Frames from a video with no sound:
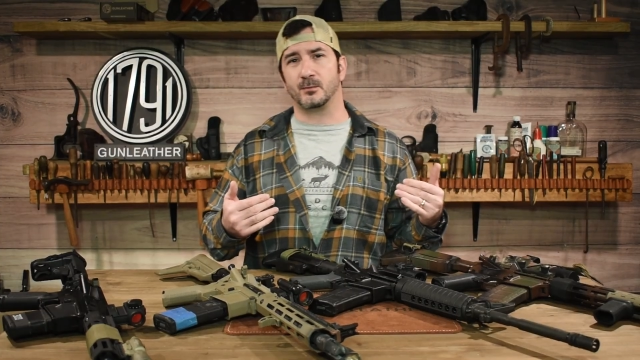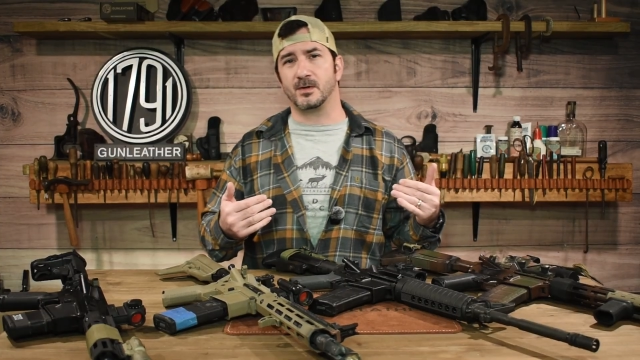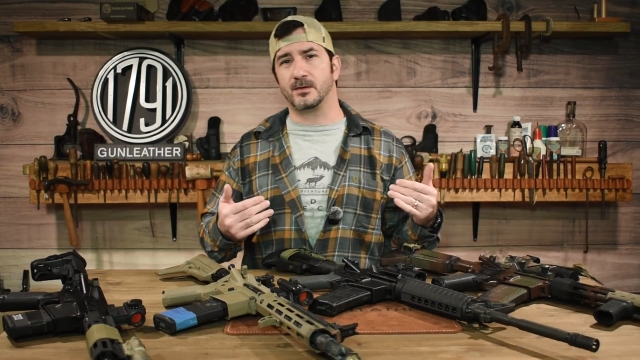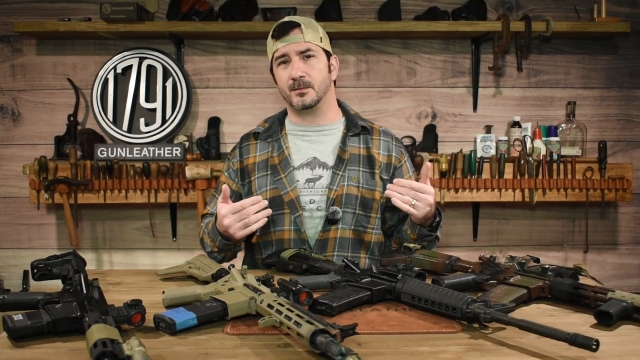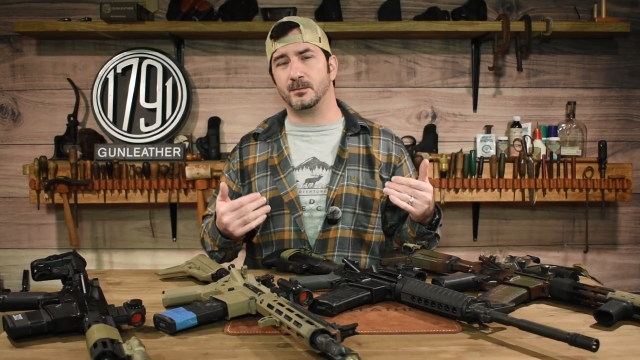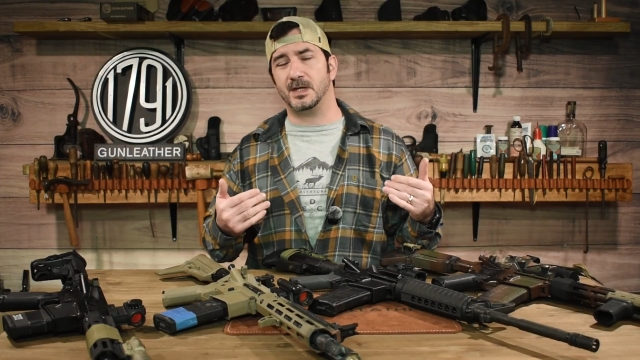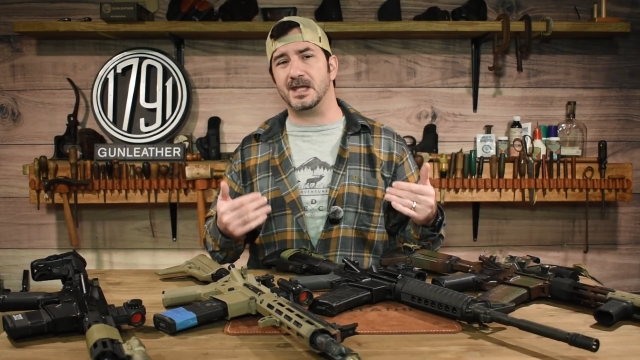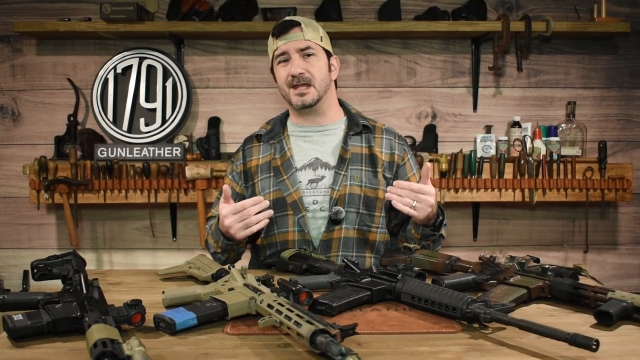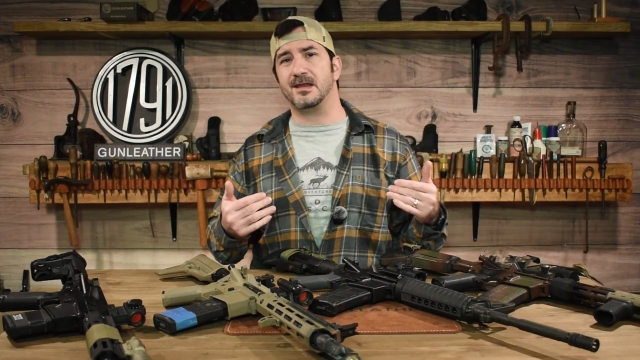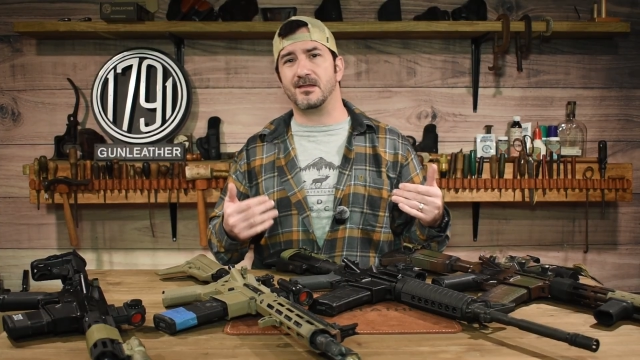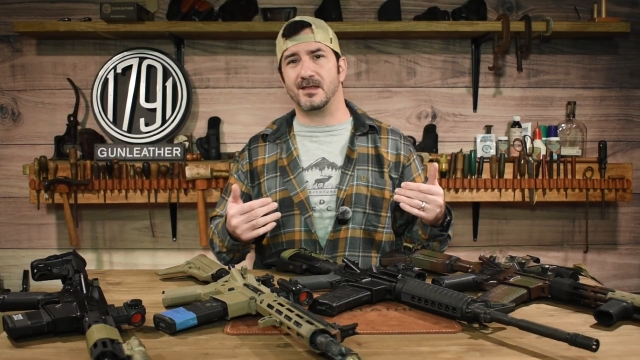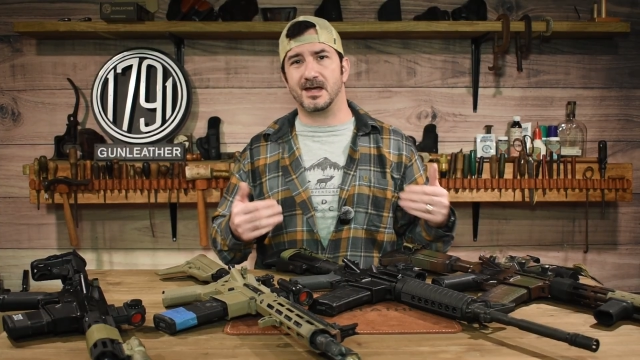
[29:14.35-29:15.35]
rhythm
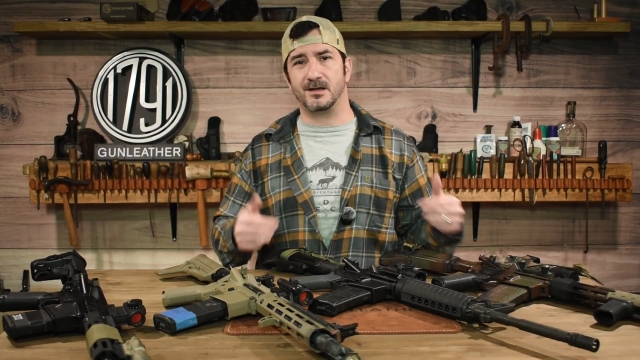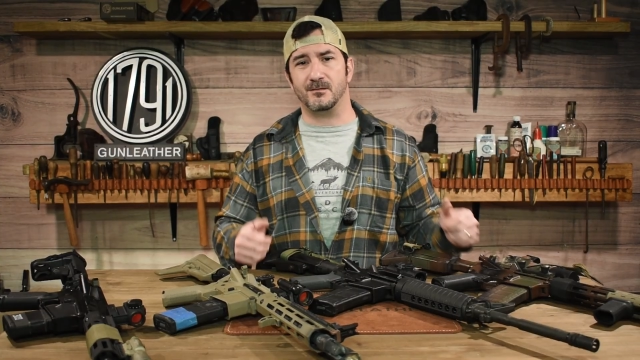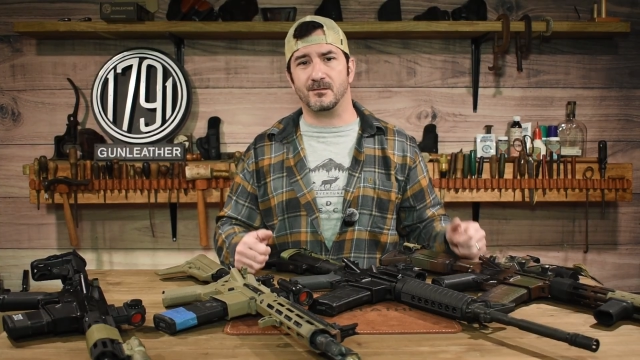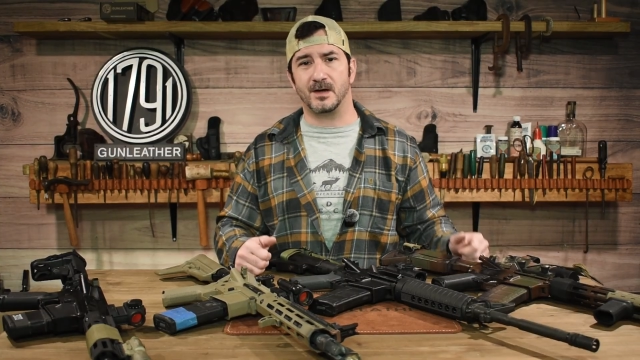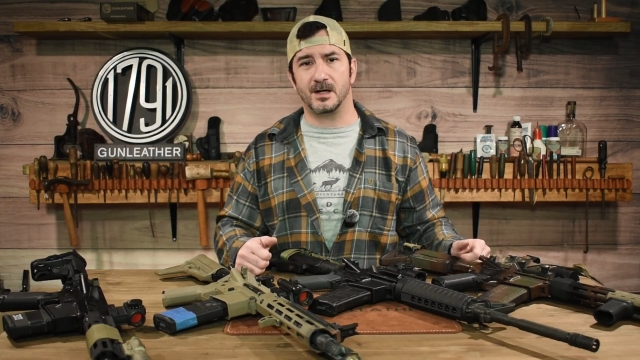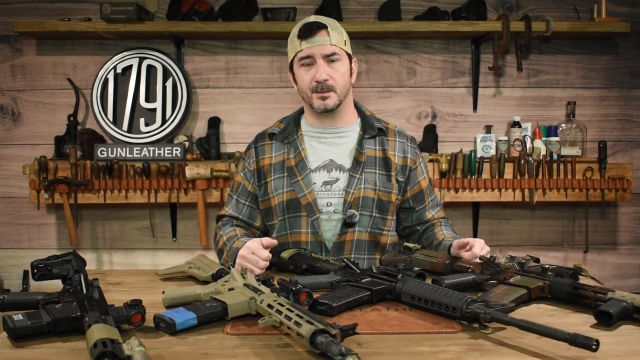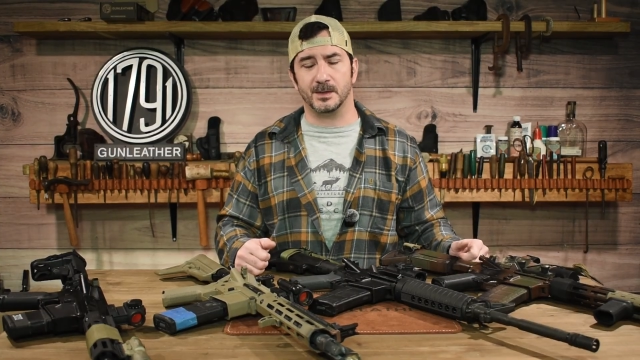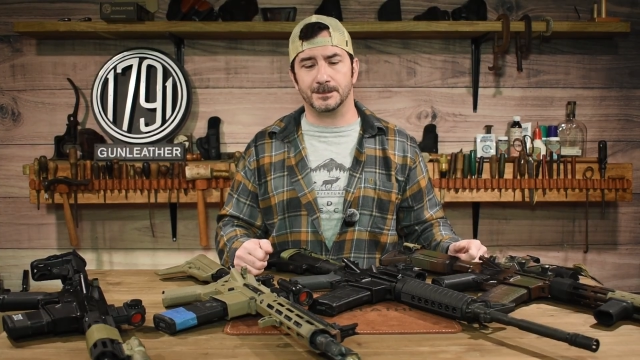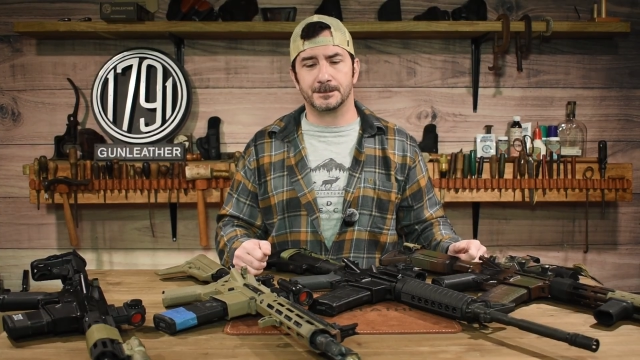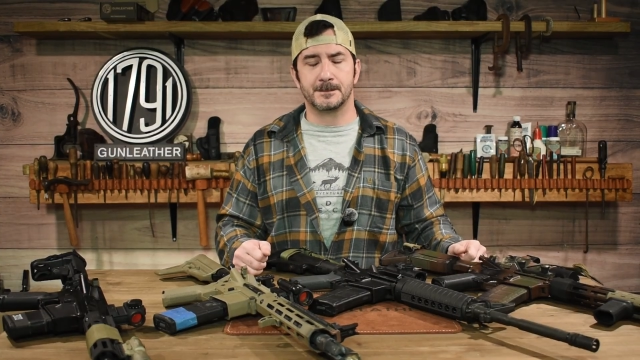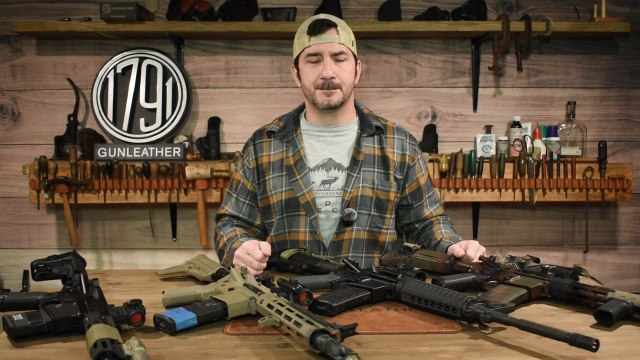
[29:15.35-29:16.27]
in that environment.